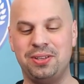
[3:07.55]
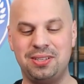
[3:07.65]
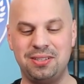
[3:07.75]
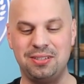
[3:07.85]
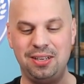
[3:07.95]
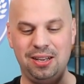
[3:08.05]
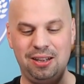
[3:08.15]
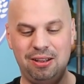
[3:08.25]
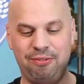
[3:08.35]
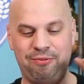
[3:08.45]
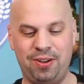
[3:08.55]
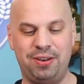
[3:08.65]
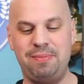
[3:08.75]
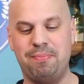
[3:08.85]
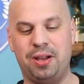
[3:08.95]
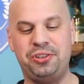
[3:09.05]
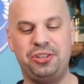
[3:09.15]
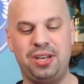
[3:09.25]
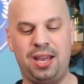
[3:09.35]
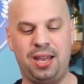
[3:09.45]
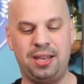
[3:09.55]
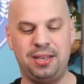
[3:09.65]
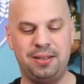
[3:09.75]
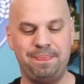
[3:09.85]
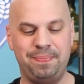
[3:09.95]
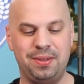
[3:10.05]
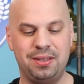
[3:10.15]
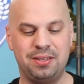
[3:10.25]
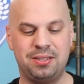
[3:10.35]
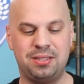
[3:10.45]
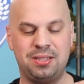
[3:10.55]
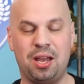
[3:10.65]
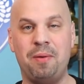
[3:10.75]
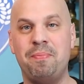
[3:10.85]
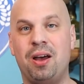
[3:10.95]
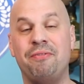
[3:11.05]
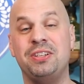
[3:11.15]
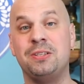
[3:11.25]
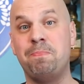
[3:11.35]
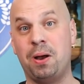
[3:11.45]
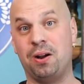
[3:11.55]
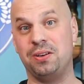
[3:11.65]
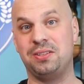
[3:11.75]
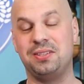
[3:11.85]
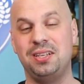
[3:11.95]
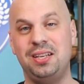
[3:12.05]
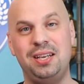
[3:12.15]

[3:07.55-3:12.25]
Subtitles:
This is very much a sum of its parts.